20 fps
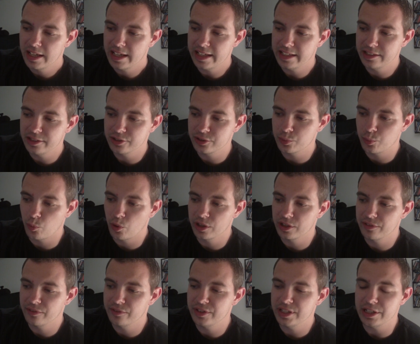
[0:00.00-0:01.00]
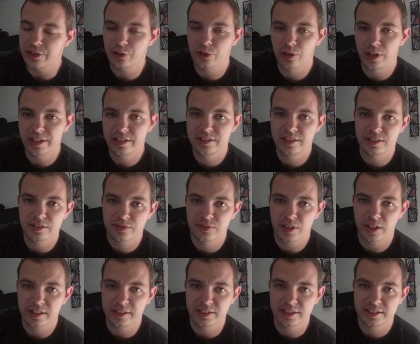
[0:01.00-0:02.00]
It is one of the craziest
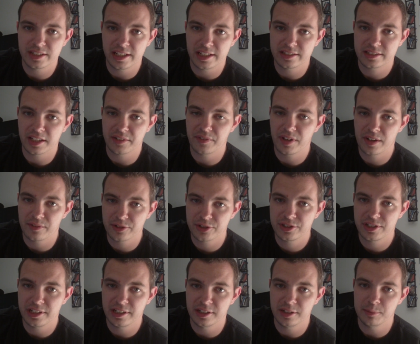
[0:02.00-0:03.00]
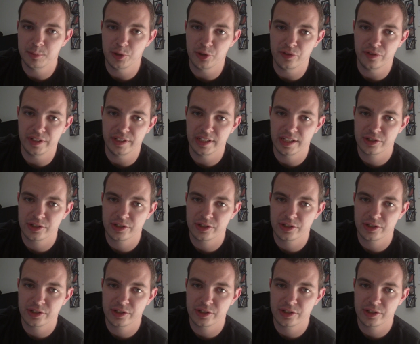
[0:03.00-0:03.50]
fucking scenes I've ever seen in a movie.